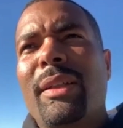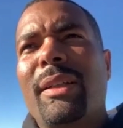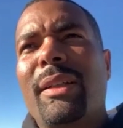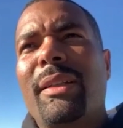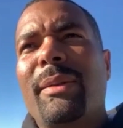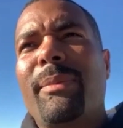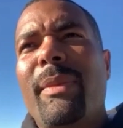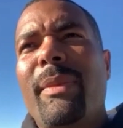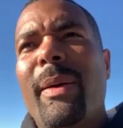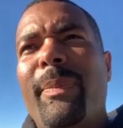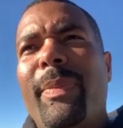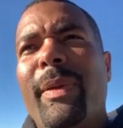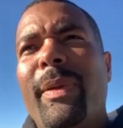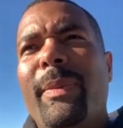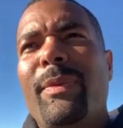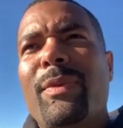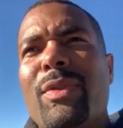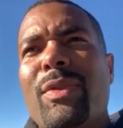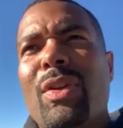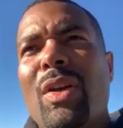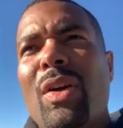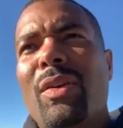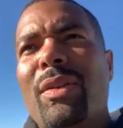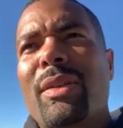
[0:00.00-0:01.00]
and my
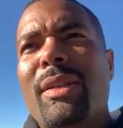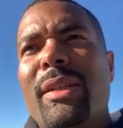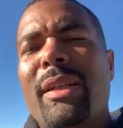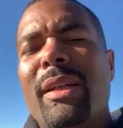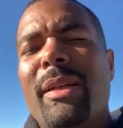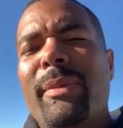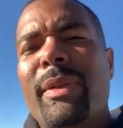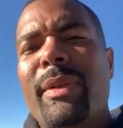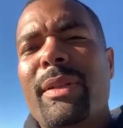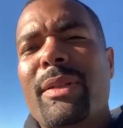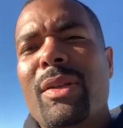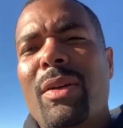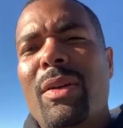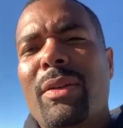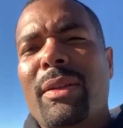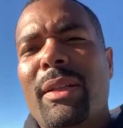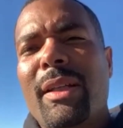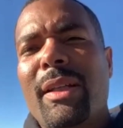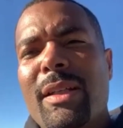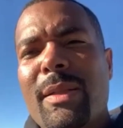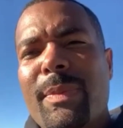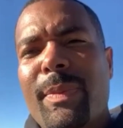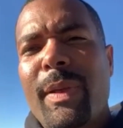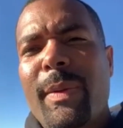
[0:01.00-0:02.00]
peoples talked to him and talked to his